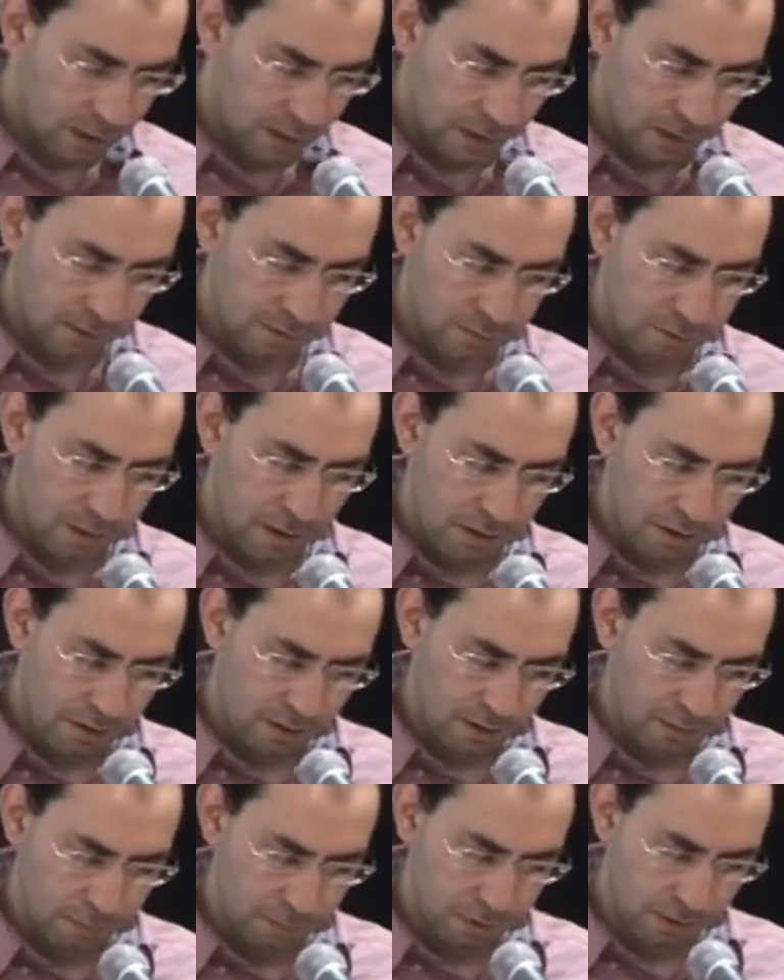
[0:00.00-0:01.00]
Its method
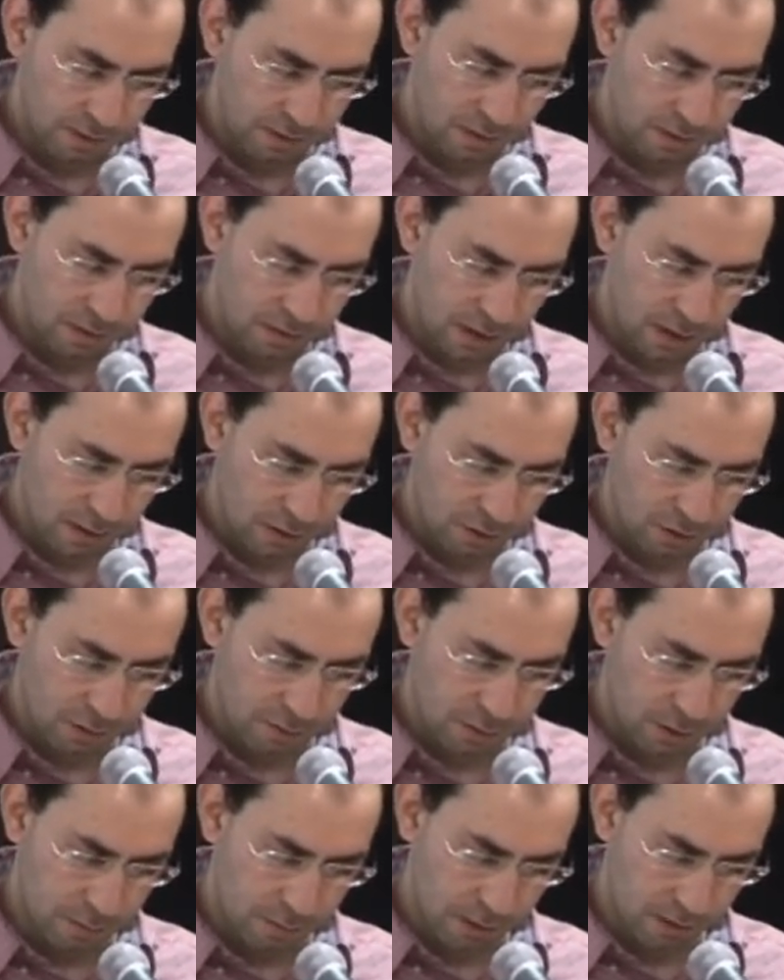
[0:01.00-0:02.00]
is piecing together
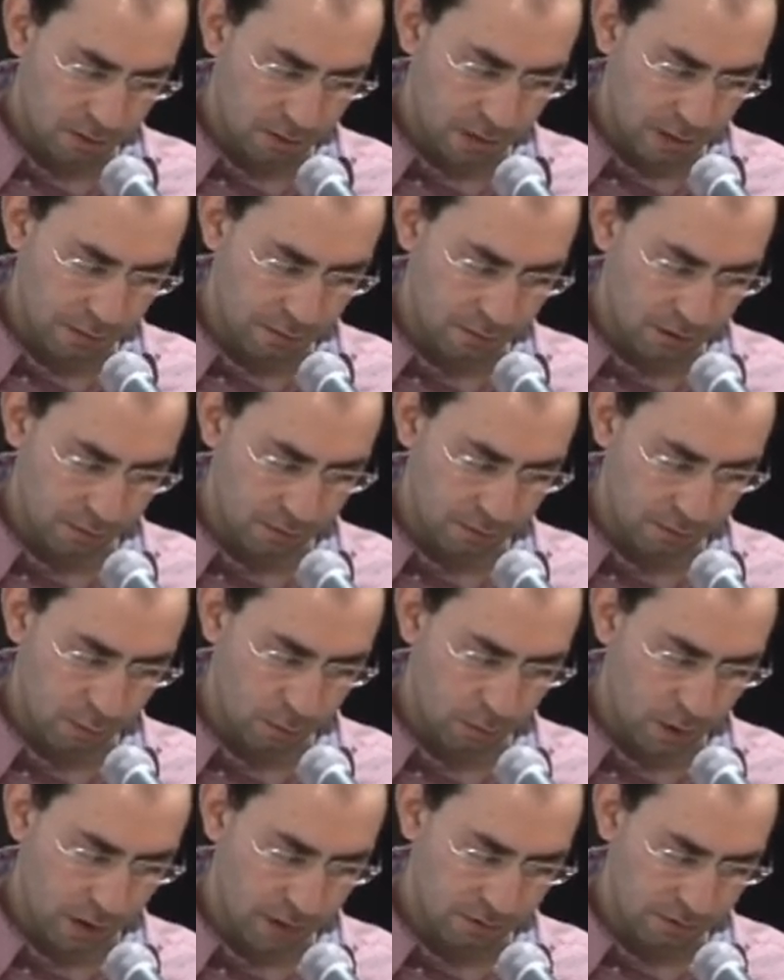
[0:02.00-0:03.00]
experimental evidence of a
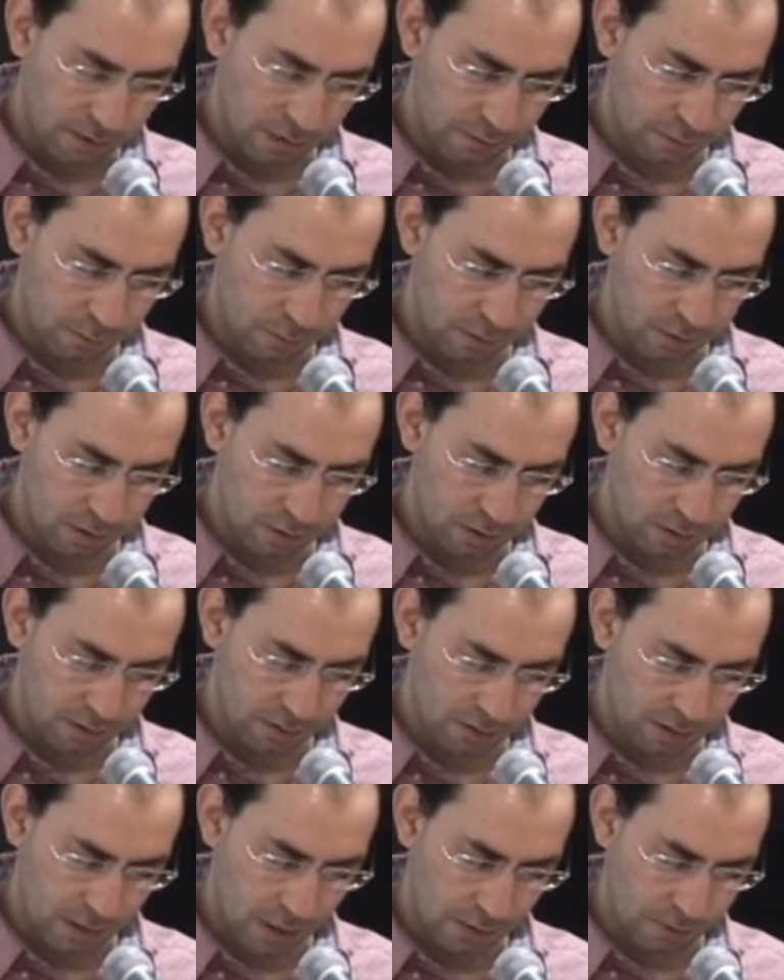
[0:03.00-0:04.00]
wide set of abilities
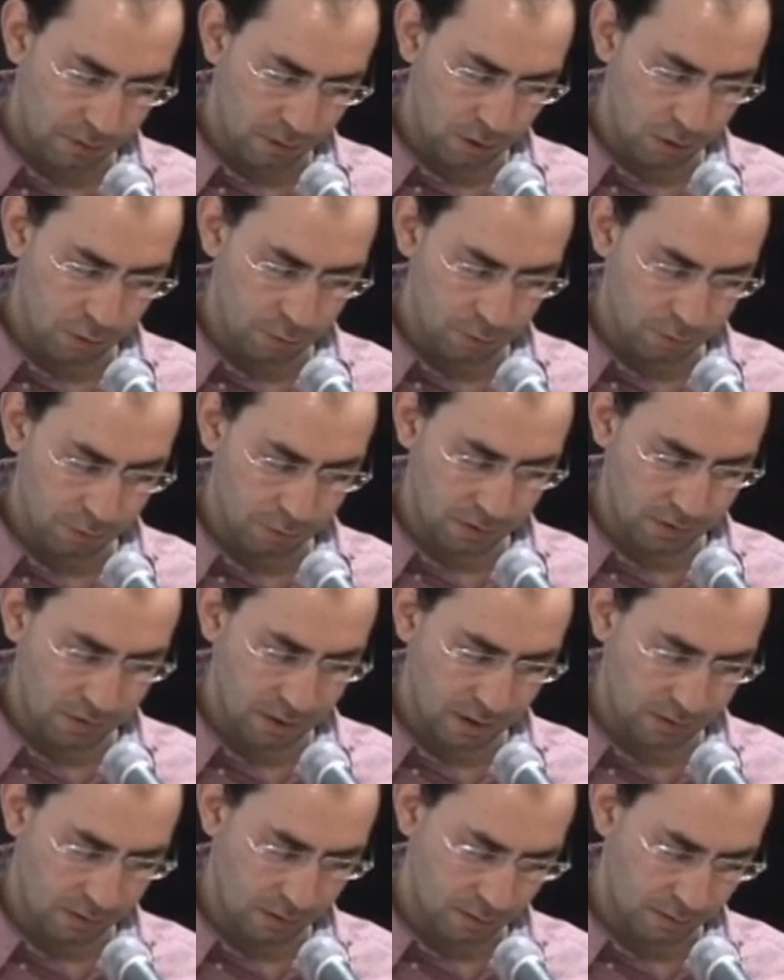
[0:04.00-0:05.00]
that every human
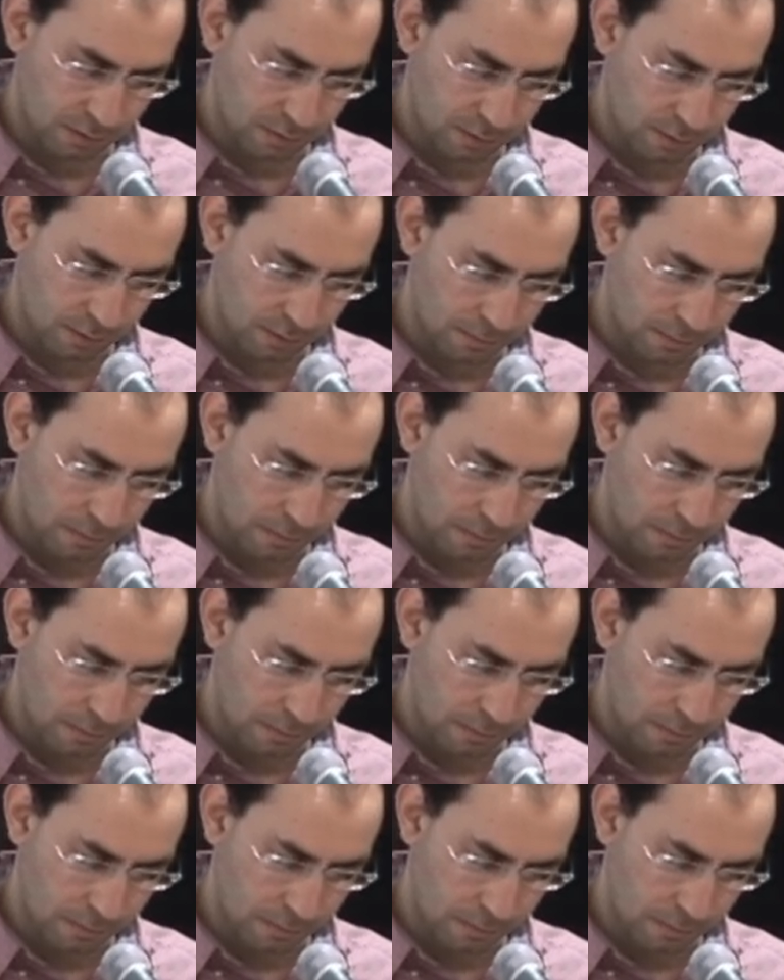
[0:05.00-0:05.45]
possesses.